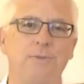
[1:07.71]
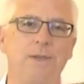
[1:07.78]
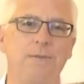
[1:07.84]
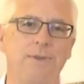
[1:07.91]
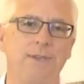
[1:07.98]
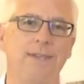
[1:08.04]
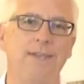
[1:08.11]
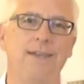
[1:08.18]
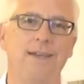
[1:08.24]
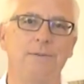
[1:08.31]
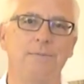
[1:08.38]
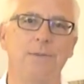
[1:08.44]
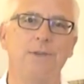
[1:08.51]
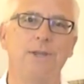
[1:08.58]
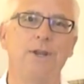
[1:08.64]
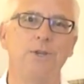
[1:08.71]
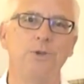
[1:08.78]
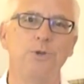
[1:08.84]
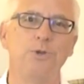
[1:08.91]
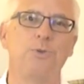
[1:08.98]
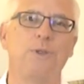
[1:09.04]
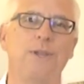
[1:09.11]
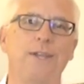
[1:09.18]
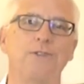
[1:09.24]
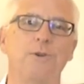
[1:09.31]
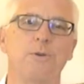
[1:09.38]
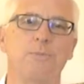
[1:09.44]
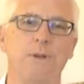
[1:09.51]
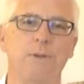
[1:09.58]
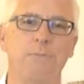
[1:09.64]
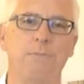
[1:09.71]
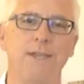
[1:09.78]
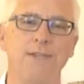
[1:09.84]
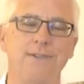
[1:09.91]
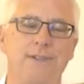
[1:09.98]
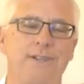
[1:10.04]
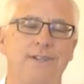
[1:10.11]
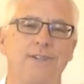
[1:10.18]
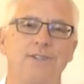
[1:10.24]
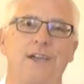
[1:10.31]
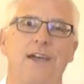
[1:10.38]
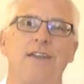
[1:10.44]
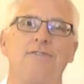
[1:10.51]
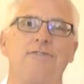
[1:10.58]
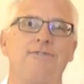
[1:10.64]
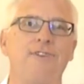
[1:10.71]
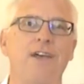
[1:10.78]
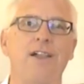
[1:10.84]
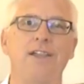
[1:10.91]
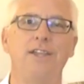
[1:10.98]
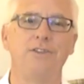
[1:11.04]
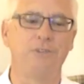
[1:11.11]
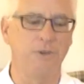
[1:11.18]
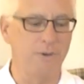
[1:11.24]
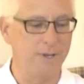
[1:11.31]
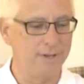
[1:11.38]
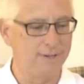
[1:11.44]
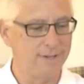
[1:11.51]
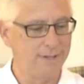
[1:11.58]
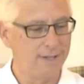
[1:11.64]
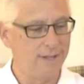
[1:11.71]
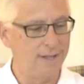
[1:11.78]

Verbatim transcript: maybe uh, maybe an unusual answer, but it basically just kind of fell into it.